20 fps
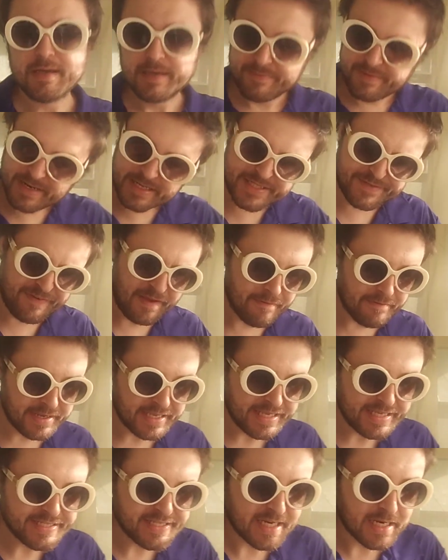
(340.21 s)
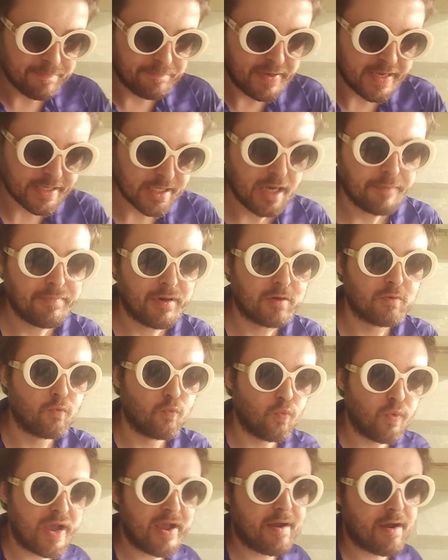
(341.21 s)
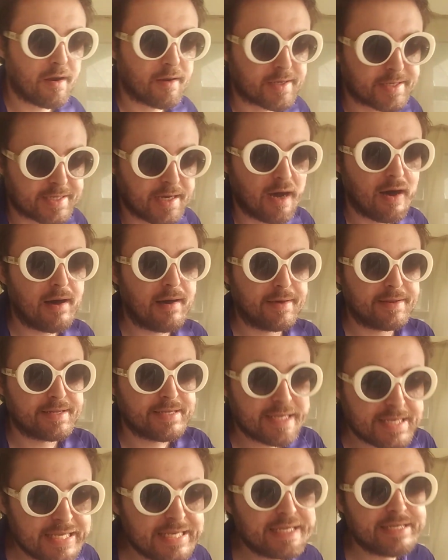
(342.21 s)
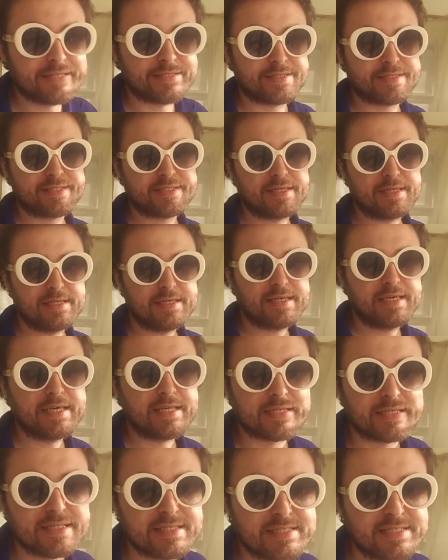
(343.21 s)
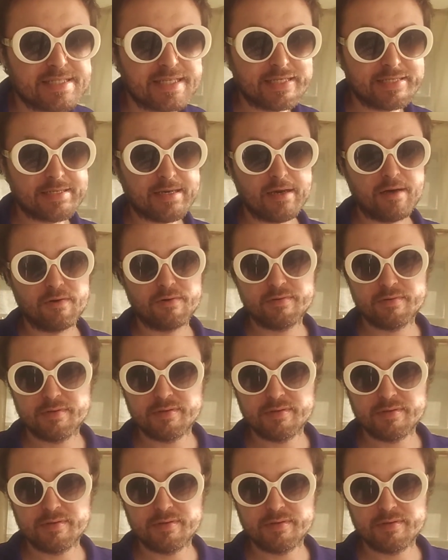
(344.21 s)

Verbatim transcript: then it's very easy to pick up on where God is in Casino.